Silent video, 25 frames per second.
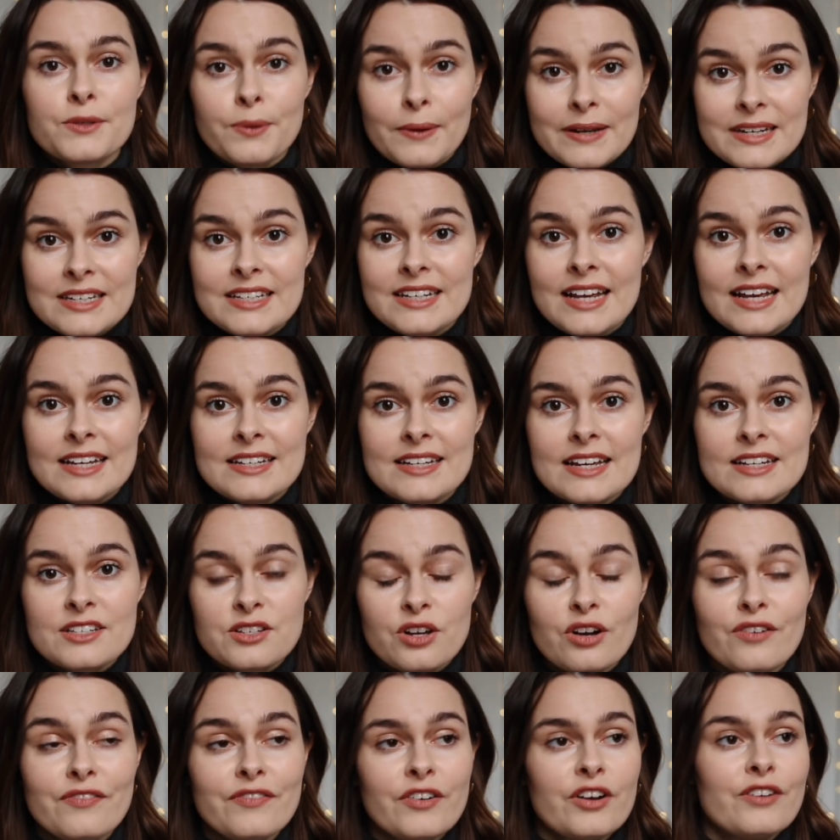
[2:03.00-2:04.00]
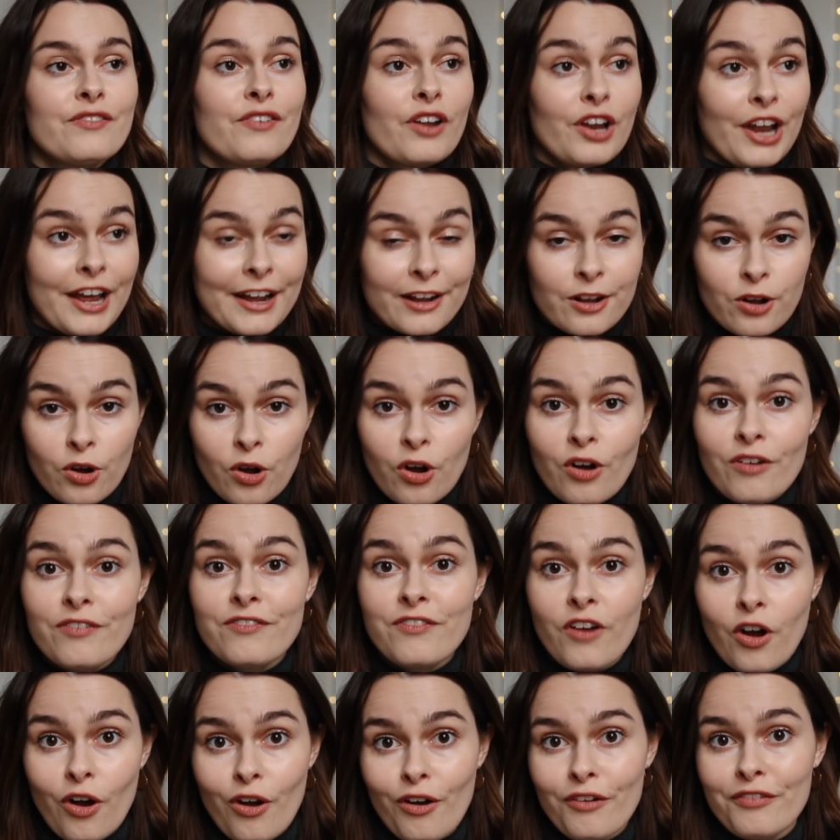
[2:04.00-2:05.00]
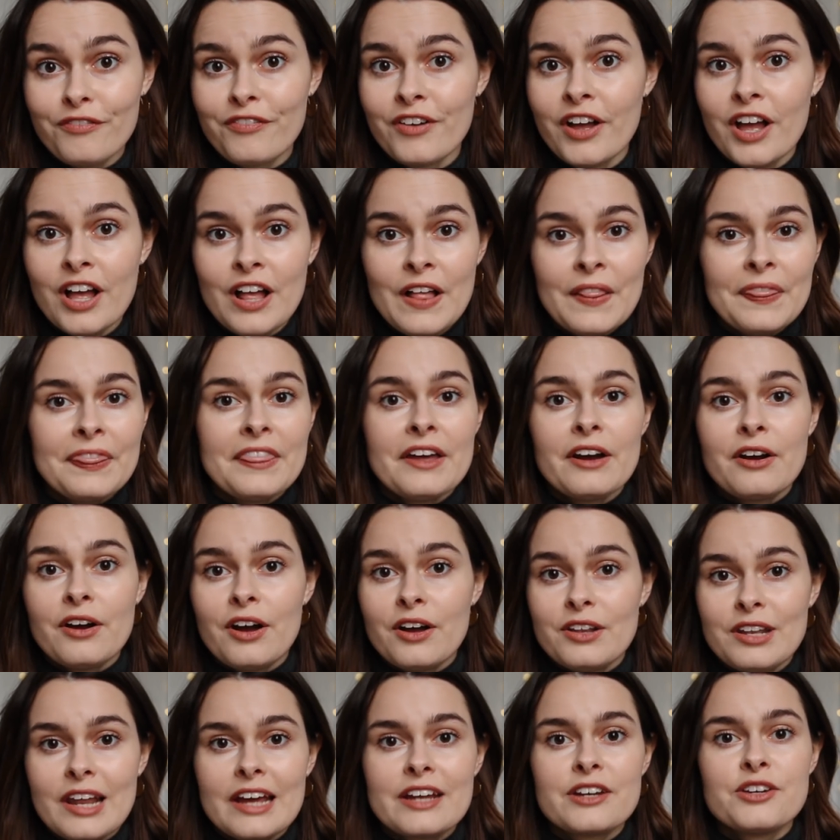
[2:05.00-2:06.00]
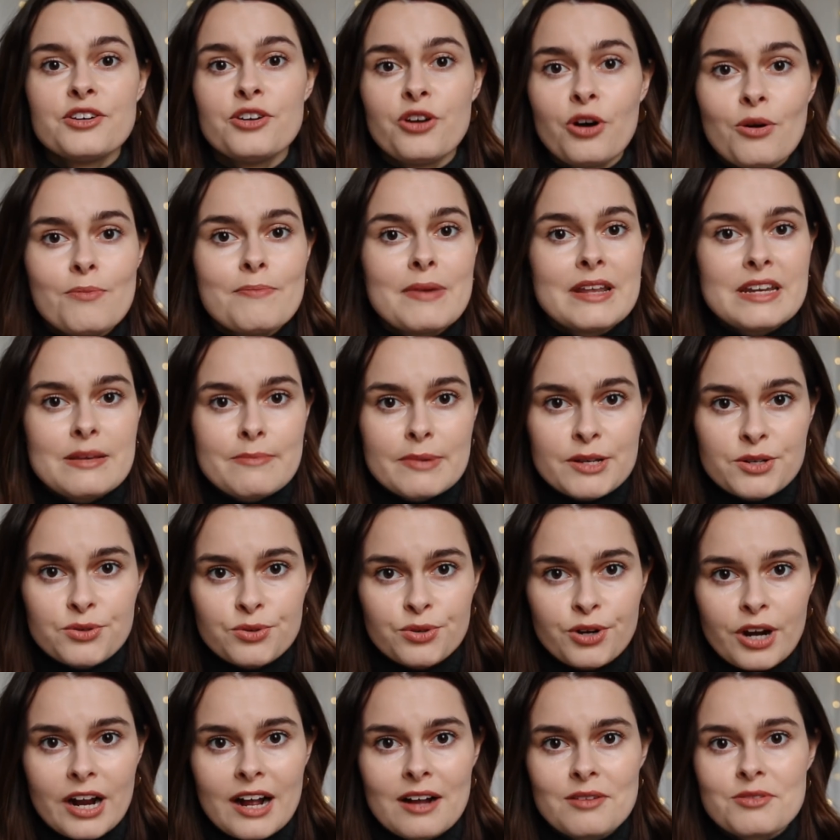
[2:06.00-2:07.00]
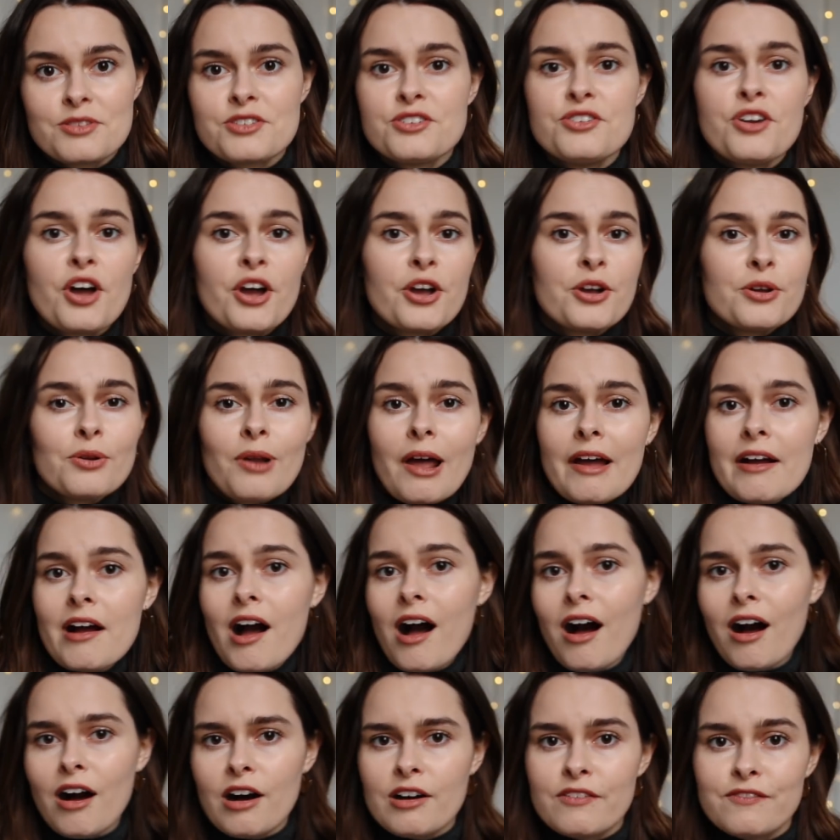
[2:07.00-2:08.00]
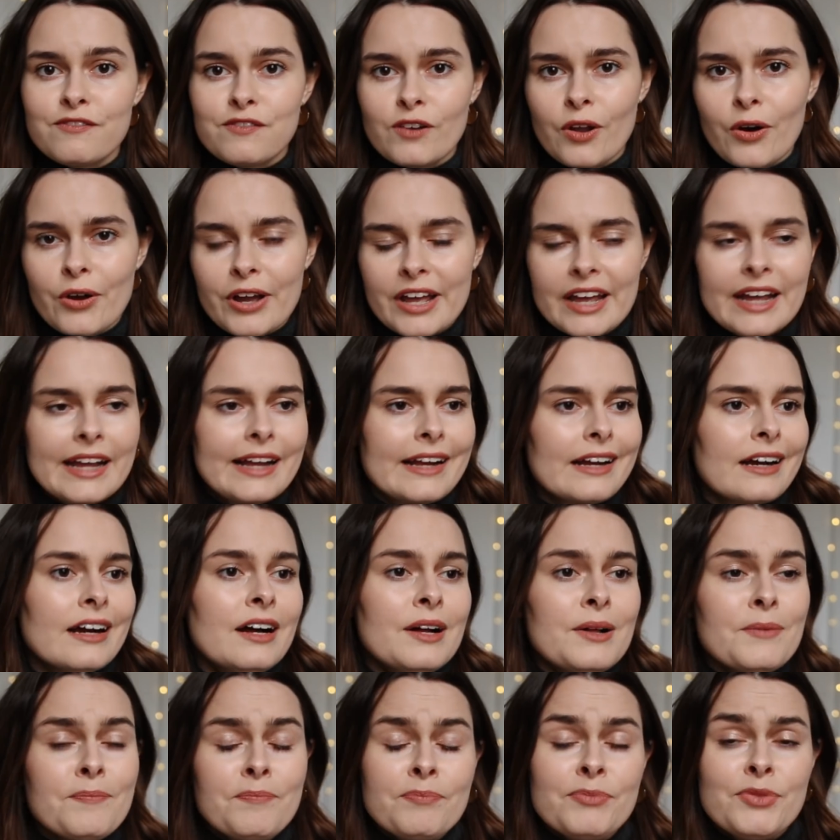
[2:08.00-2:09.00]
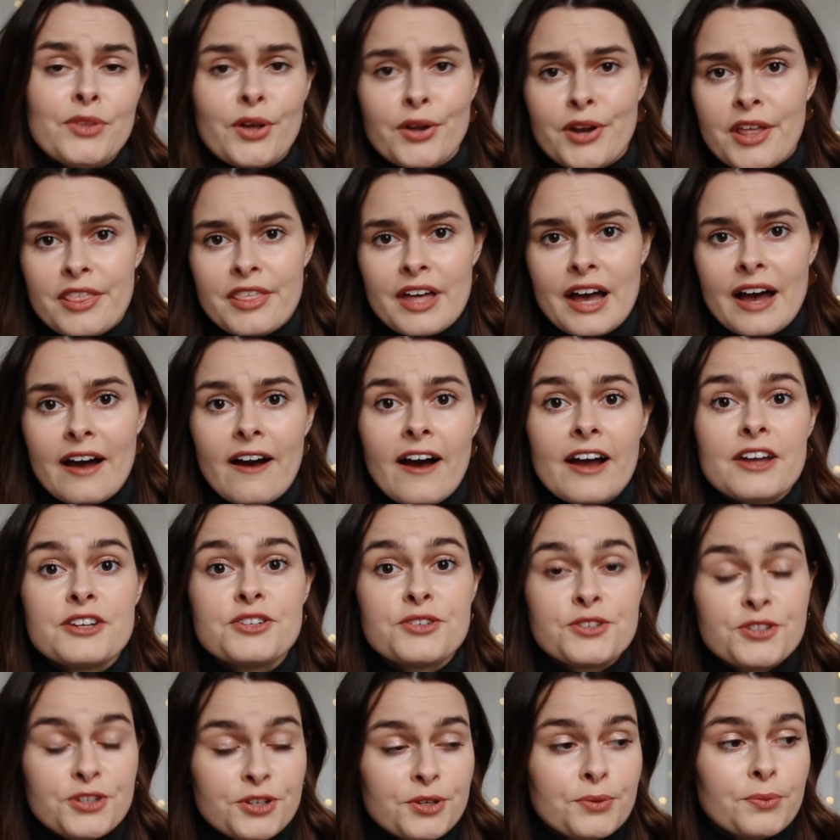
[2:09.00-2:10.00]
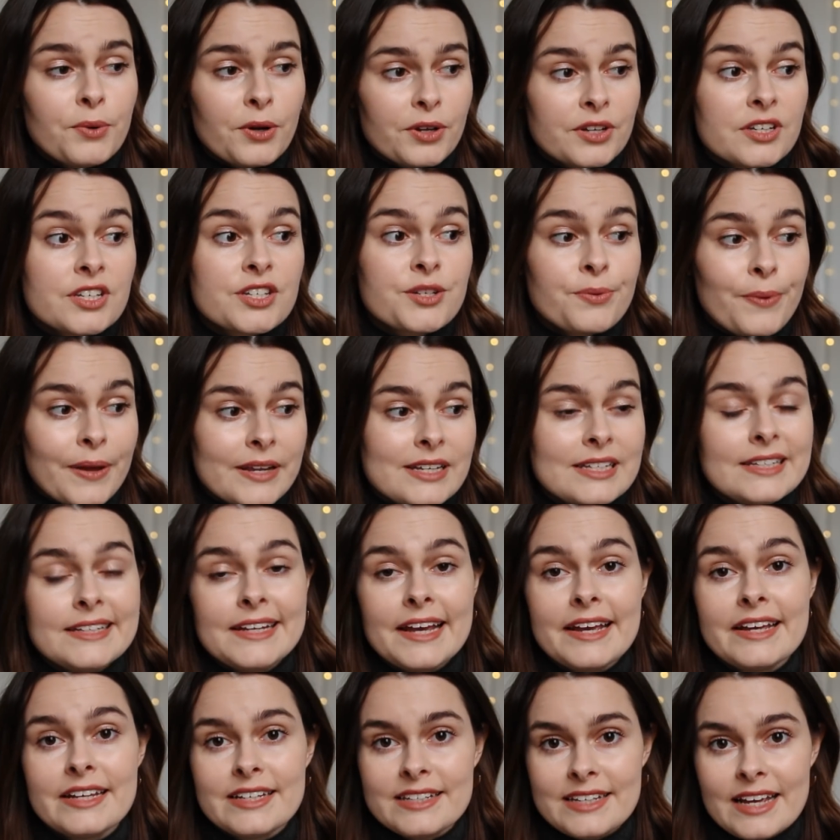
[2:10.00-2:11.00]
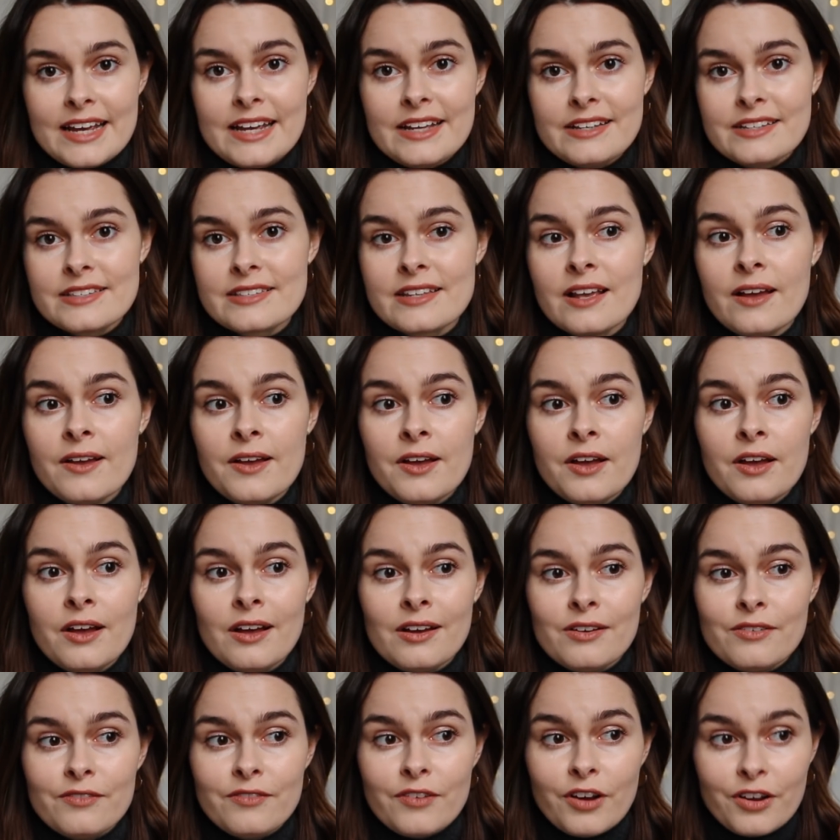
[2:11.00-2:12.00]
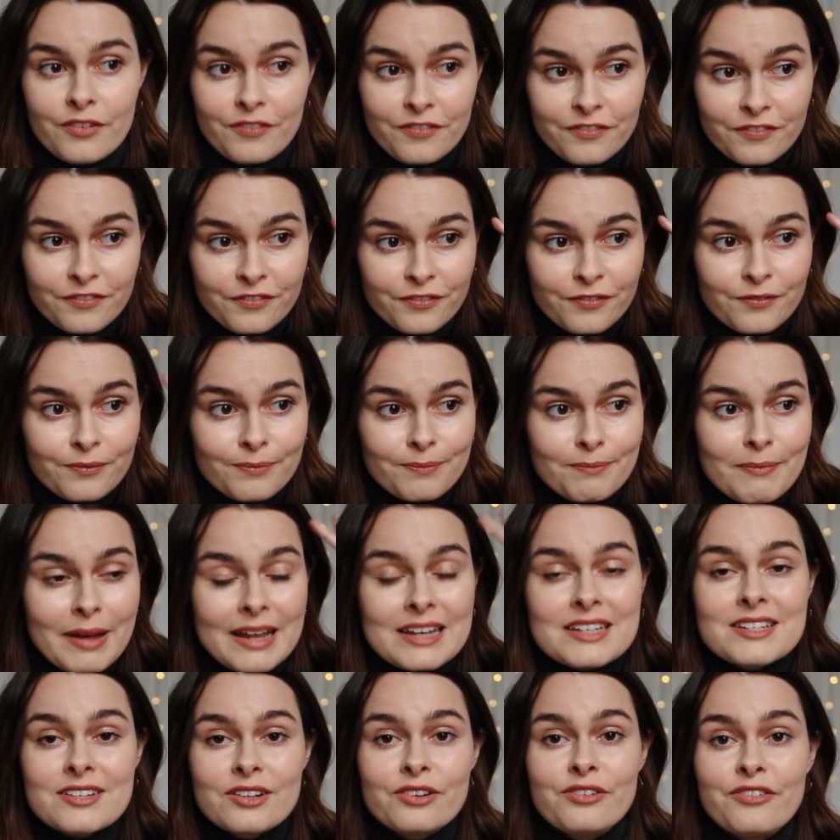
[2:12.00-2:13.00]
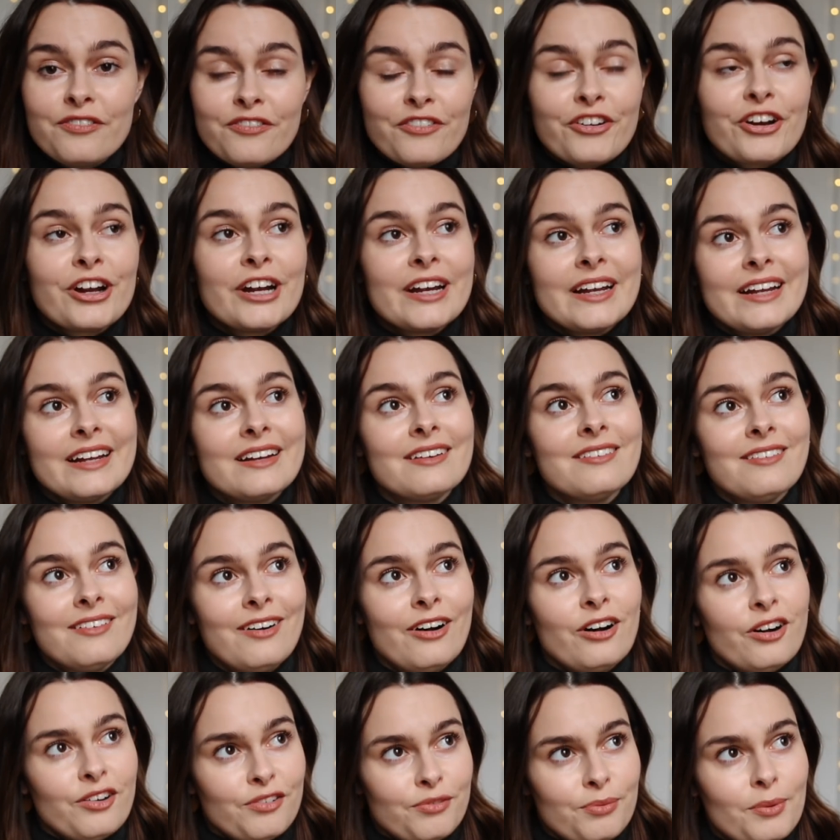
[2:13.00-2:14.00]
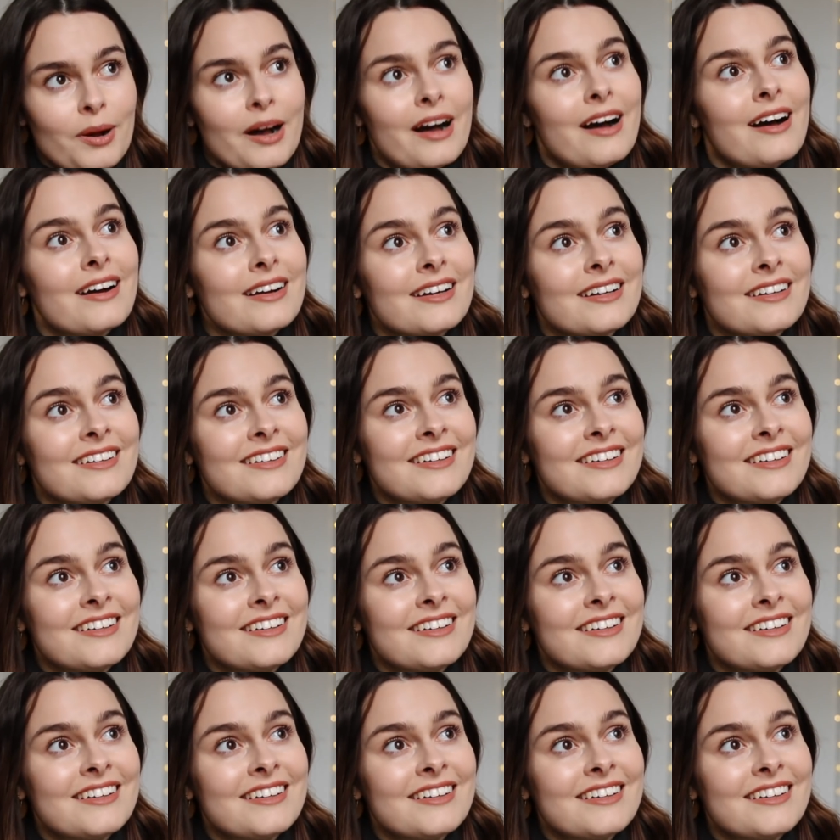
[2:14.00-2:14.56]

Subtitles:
28 days off of, like, off, there are, like, not many middle grounds, no, like, half vlogging, none of that. I do want 28 days of mental free off work.